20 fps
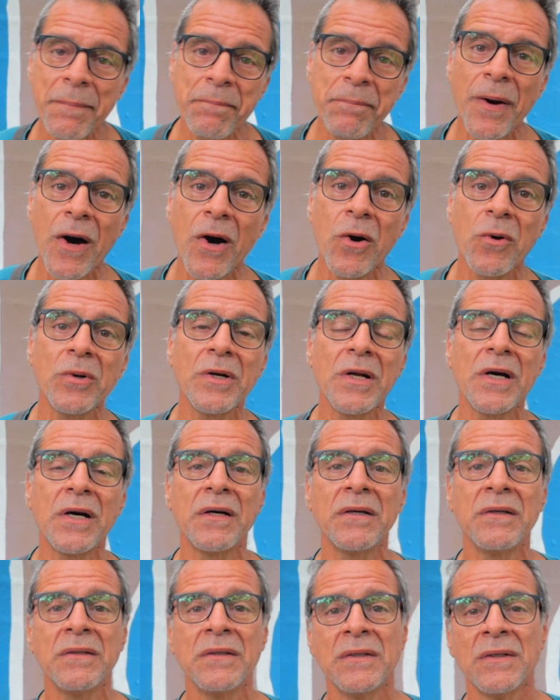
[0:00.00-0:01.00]

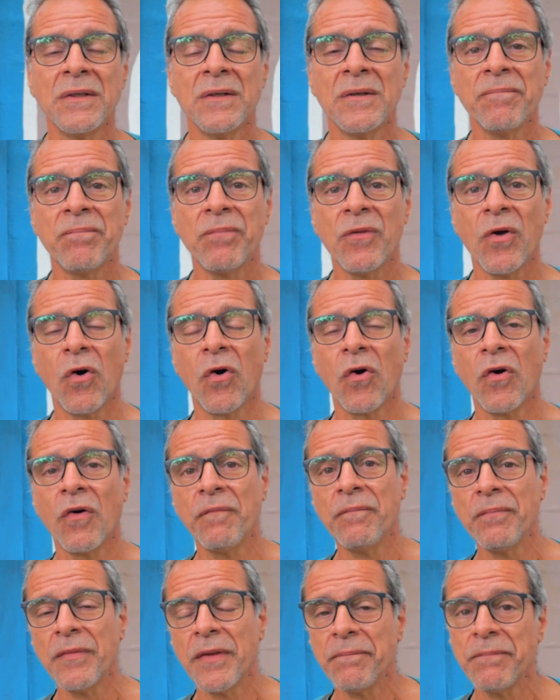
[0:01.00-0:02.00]
powder, or
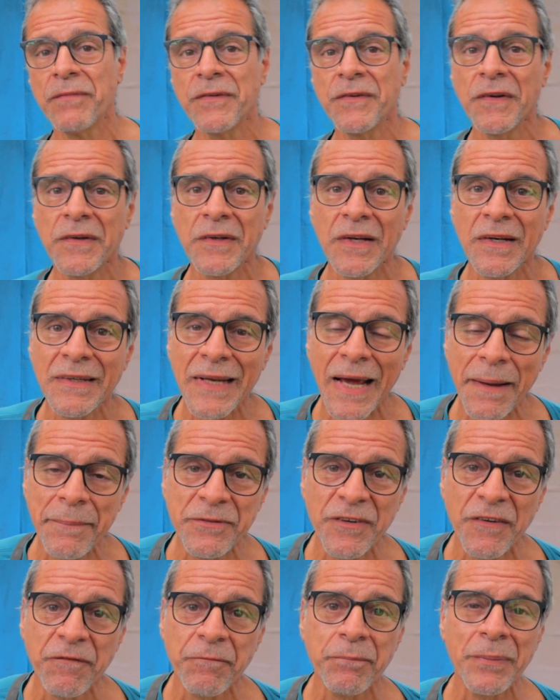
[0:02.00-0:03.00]
certain
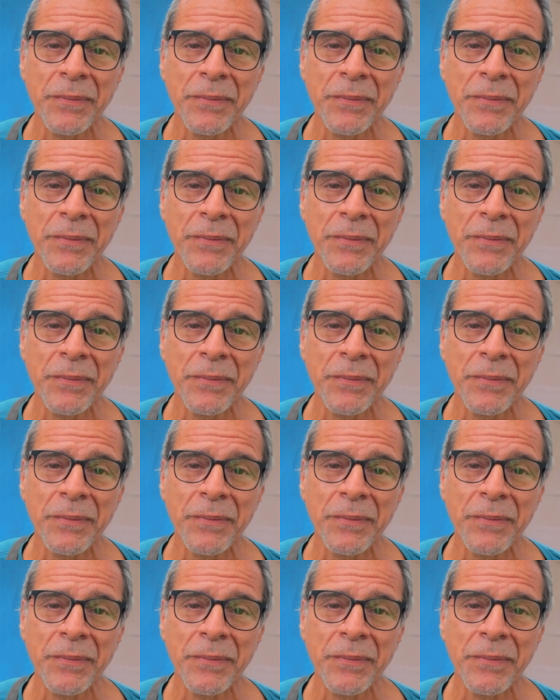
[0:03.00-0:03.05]
types of